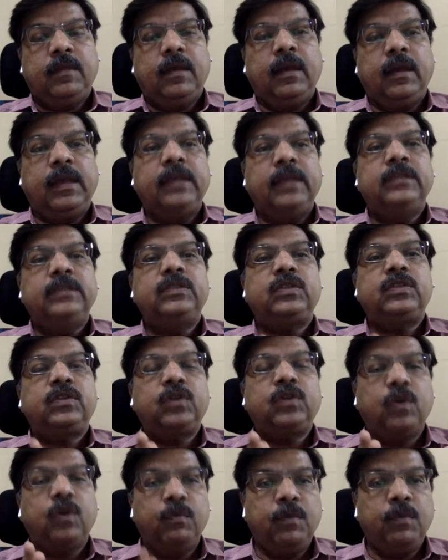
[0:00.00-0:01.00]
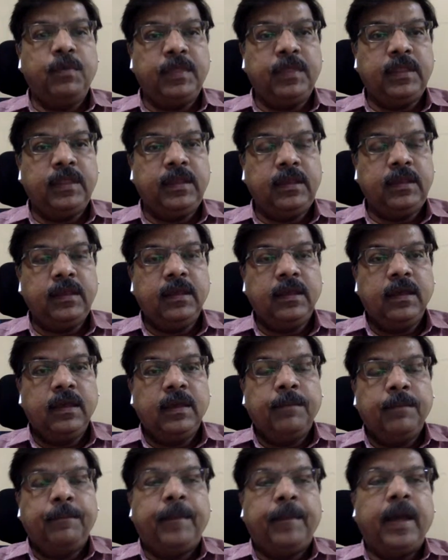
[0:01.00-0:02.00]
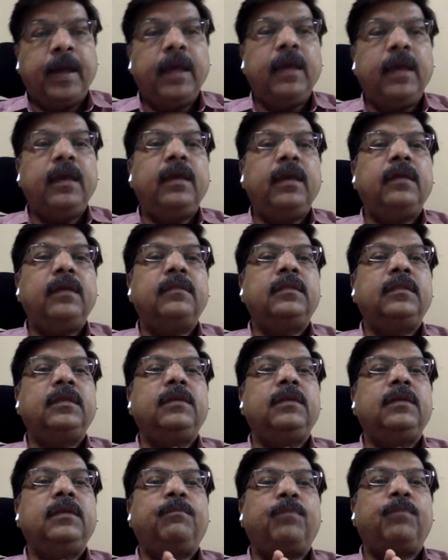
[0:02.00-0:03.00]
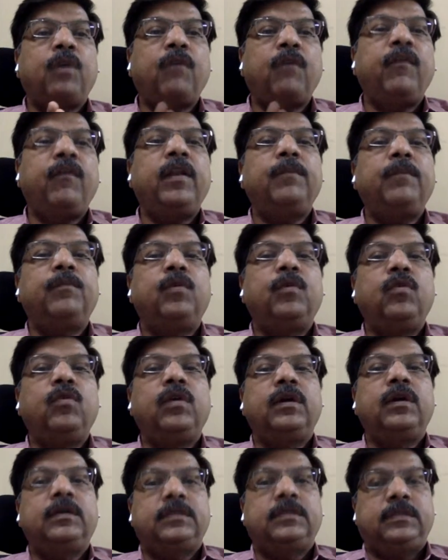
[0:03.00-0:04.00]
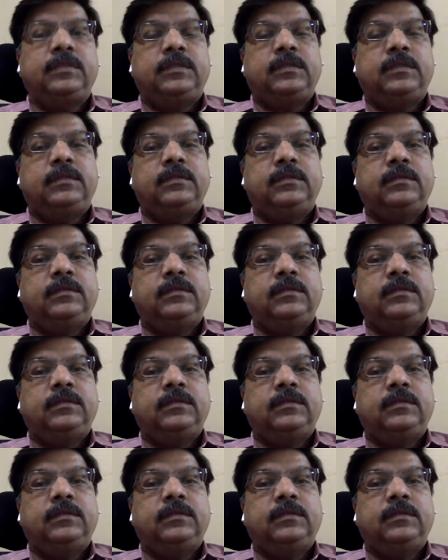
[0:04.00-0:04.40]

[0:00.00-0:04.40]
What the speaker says: against homeopathy by the profit mongers.